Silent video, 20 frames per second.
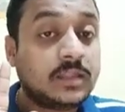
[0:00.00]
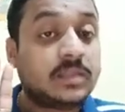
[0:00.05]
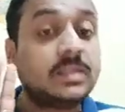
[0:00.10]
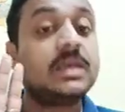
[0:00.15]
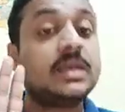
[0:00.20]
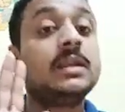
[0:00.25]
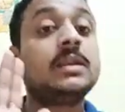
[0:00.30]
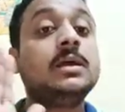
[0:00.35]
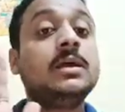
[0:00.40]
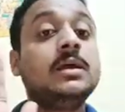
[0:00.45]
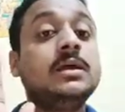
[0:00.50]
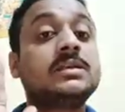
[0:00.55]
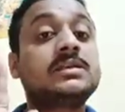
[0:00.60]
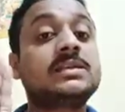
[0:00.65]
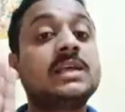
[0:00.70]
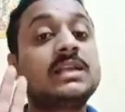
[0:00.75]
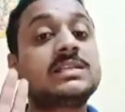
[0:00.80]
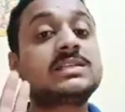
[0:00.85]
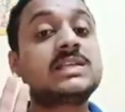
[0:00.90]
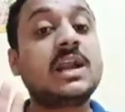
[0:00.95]
Their
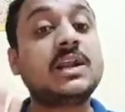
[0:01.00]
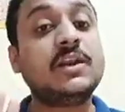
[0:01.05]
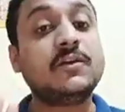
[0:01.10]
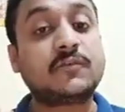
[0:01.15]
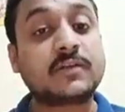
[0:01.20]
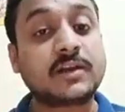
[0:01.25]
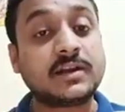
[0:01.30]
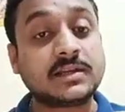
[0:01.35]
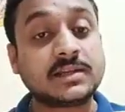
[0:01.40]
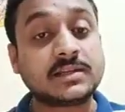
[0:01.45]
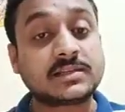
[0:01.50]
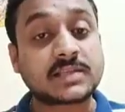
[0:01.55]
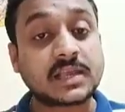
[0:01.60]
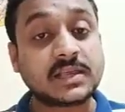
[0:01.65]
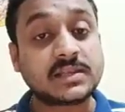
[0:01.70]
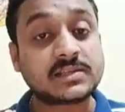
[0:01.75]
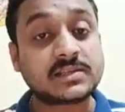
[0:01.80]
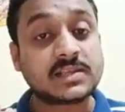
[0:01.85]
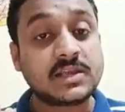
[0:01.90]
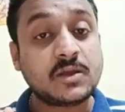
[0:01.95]
cells are different in
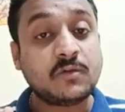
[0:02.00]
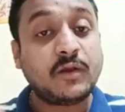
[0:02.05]
size.